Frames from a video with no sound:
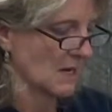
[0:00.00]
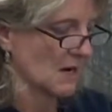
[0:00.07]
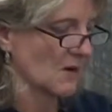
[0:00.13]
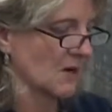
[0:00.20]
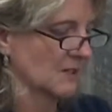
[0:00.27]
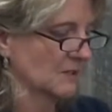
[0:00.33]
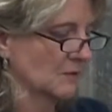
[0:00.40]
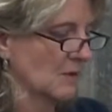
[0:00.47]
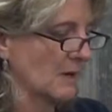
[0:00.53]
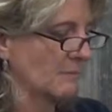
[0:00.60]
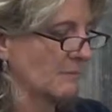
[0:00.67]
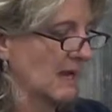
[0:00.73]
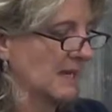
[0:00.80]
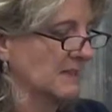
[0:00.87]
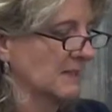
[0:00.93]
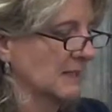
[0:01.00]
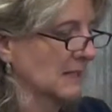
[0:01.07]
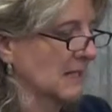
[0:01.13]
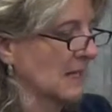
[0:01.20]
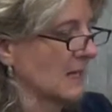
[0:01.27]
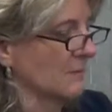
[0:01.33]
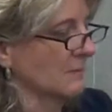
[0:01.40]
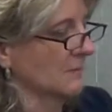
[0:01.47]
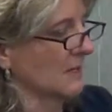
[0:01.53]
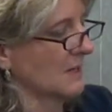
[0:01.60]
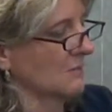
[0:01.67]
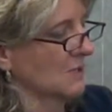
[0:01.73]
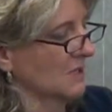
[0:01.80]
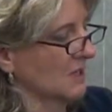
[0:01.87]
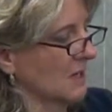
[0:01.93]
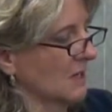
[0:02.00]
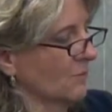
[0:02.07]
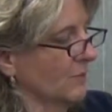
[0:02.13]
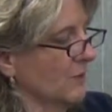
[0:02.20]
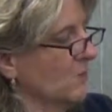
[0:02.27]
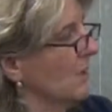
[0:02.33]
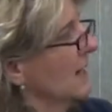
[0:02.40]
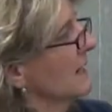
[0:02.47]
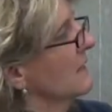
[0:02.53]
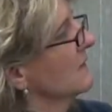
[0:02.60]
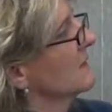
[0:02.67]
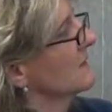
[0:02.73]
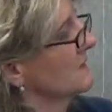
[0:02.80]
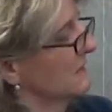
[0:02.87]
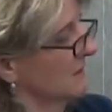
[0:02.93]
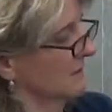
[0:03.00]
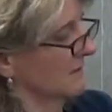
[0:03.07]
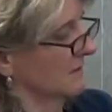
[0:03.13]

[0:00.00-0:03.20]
All right, so I'm basically, I'm, I'm just kind of re-wetting this